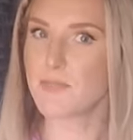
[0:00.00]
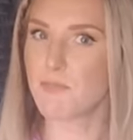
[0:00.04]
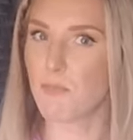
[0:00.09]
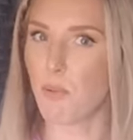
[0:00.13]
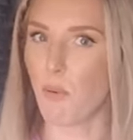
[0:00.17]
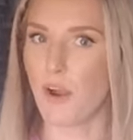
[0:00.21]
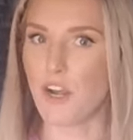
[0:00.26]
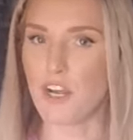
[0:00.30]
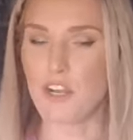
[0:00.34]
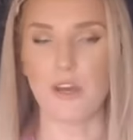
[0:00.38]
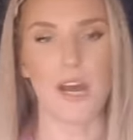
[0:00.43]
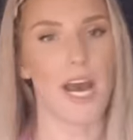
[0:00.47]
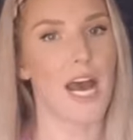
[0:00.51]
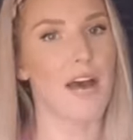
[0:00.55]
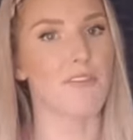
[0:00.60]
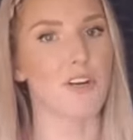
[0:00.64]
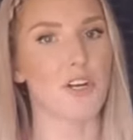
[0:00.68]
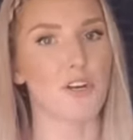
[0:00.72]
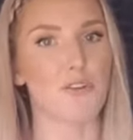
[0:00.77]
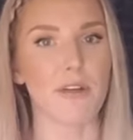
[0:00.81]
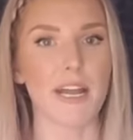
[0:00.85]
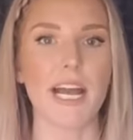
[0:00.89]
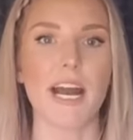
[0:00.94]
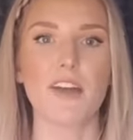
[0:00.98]
point, you have a
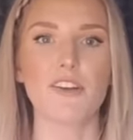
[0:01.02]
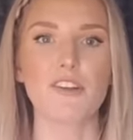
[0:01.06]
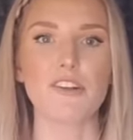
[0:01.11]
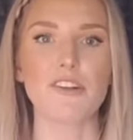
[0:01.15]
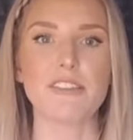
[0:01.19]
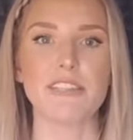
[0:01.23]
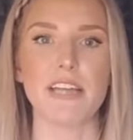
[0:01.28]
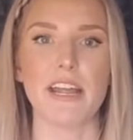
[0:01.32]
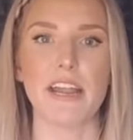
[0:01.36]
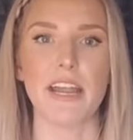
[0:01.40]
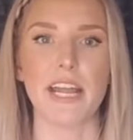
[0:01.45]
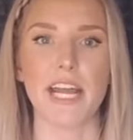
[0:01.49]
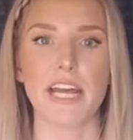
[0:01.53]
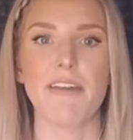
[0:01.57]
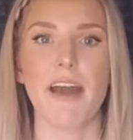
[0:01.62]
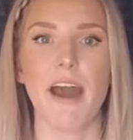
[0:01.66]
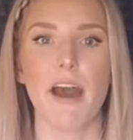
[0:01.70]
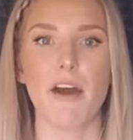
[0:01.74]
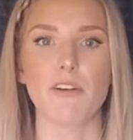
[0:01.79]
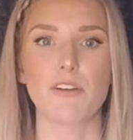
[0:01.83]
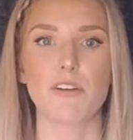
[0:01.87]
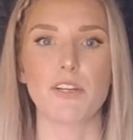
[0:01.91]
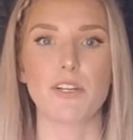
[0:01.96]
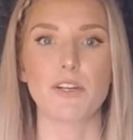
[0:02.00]
great understanding of
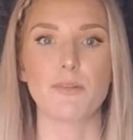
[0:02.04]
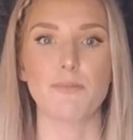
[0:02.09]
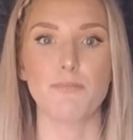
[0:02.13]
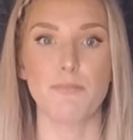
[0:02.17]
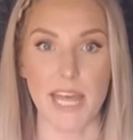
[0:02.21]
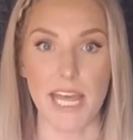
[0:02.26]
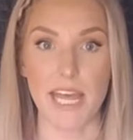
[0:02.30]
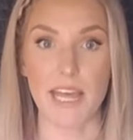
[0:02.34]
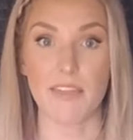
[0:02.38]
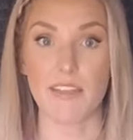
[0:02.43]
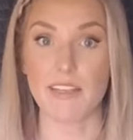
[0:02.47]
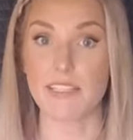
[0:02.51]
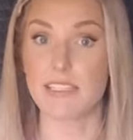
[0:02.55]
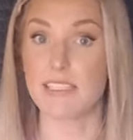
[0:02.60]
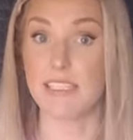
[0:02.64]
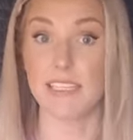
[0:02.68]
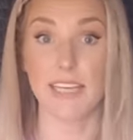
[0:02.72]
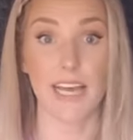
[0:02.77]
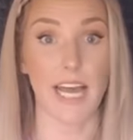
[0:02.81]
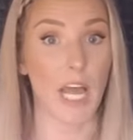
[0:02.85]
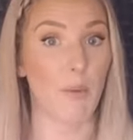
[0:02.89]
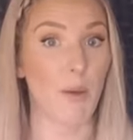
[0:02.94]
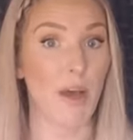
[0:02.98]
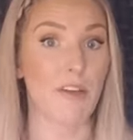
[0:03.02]
how to make this
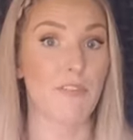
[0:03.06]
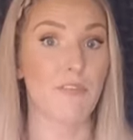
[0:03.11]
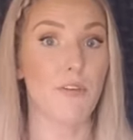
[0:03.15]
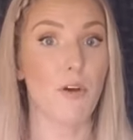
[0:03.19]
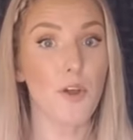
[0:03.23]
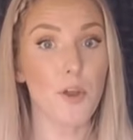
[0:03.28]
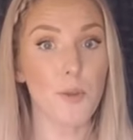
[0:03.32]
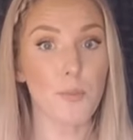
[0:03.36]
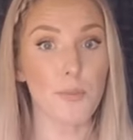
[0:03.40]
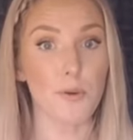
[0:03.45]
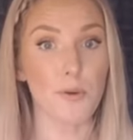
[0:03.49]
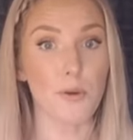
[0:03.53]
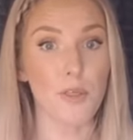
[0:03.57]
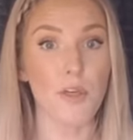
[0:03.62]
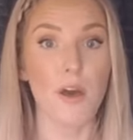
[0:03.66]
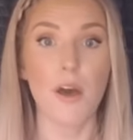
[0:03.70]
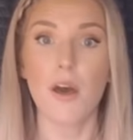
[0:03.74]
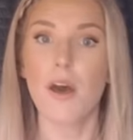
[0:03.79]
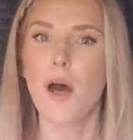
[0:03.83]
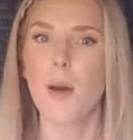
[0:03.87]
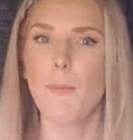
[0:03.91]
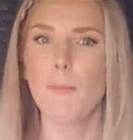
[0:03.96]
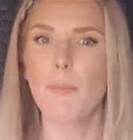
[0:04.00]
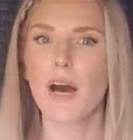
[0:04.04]
DIY photo booth,
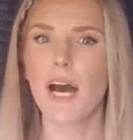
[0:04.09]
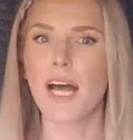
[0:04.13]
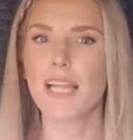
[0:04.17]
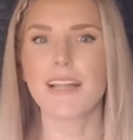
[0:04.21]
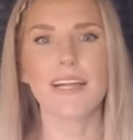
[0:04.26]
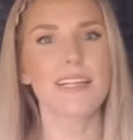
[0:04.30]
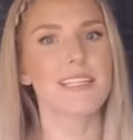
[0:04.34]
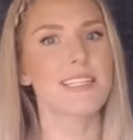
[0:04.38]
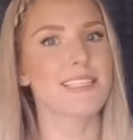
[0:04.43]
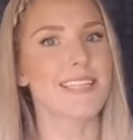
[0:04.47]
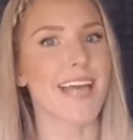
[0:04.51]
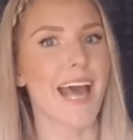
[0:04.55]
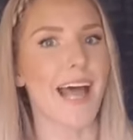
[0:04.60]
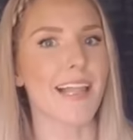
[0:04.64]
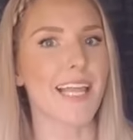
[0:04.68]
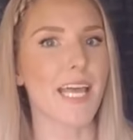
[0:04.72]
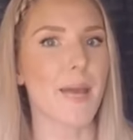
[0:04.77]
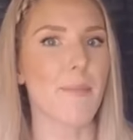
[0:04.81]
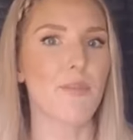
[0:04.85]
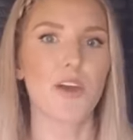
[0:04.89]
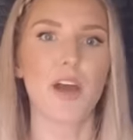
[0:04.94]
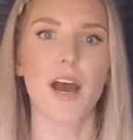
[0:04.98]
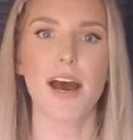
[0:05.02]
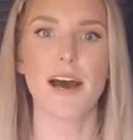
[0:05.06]
but let's tally up
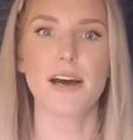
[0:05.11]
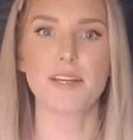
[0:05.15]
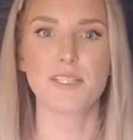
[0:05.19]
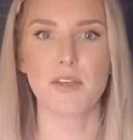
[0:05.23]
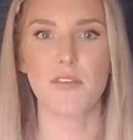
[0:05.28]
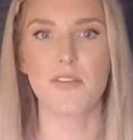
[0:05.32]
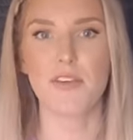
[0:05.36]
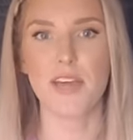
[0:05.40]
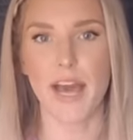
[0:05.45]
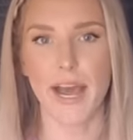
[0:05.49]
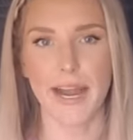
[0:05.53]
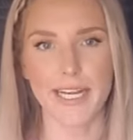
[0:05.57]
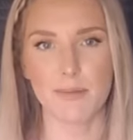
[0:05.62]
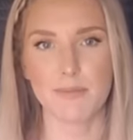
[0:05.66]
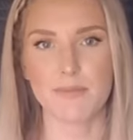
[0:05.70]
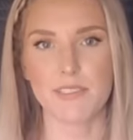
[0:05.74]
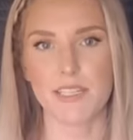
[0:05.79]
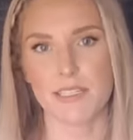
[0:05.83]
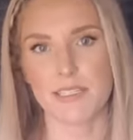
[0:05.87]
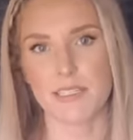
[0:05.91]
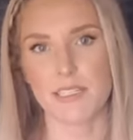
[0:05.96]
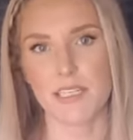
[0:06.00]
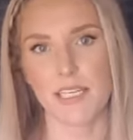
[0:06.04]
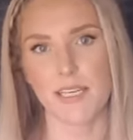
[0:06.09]
the cost of the items to
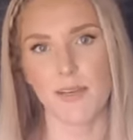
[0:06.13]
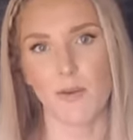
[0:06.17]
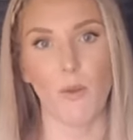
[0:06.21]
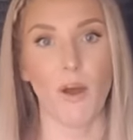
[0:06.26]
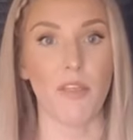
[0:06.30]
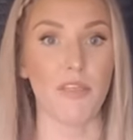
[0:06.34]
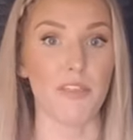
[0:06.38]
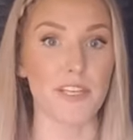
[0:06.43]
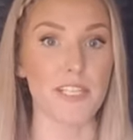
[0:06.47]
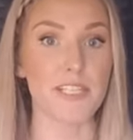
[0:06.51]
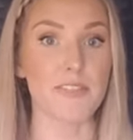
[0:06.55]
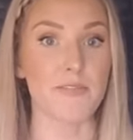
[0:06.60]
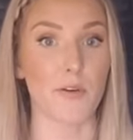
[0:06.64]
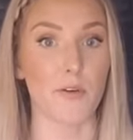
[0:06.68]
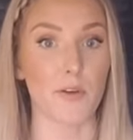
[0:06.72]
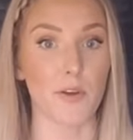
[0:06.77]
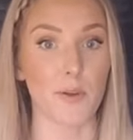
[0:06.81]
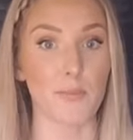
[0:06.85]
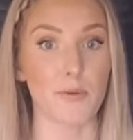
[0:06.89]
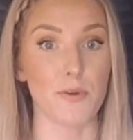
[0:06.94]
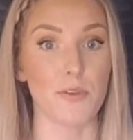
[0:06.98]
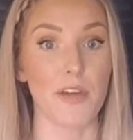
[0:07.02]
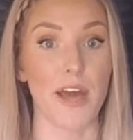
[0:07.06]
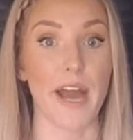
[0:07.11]
see what this photo
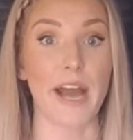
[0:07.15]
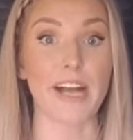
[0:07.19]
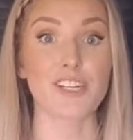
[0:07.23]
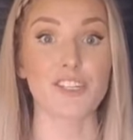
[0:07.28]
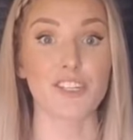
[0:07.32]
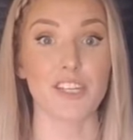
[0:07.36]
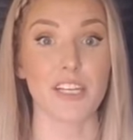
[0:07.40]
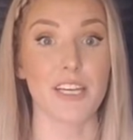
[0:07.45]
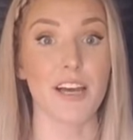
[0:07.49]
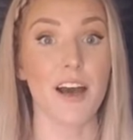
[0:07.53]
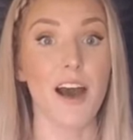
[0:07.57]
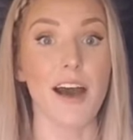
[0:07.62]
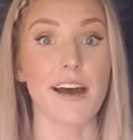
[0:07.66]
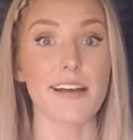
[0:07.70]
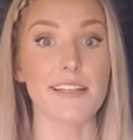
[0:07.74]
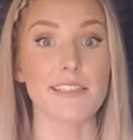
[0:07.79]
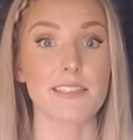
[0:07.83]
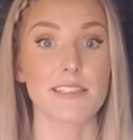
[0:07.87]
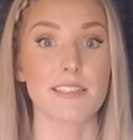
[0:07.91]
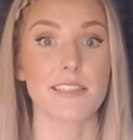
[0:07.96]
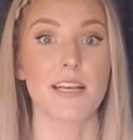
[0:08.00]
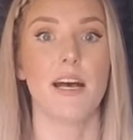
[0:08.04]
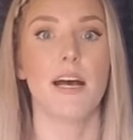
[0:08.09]
booth actually costs.